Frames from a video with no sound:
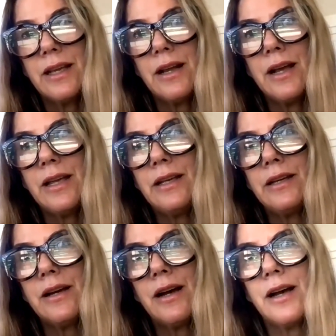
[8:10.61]
And
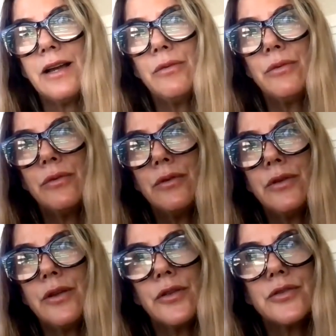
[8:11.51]
I,
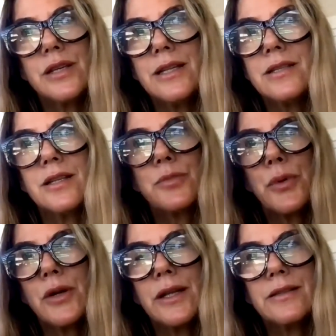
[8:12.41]
there's incense
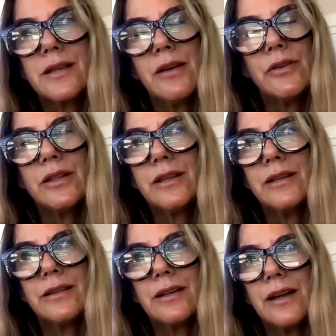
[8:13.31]
burning. It's
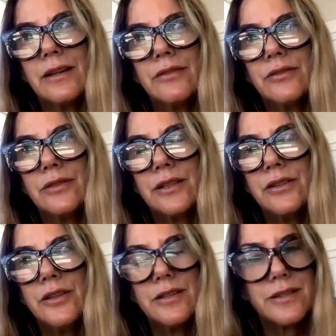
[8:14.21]
everything that I
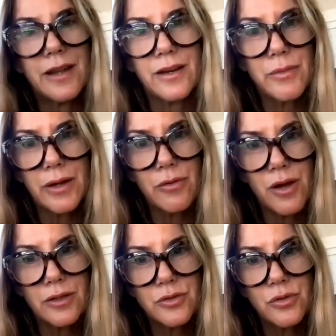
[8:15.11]
couldn't stand about a
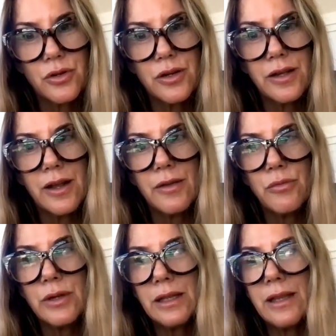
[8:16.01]
rock store. And I
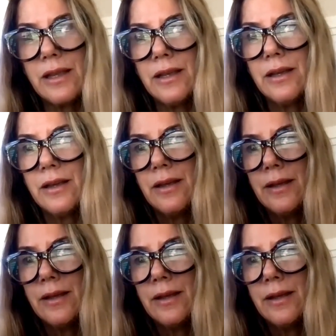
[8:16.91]
really,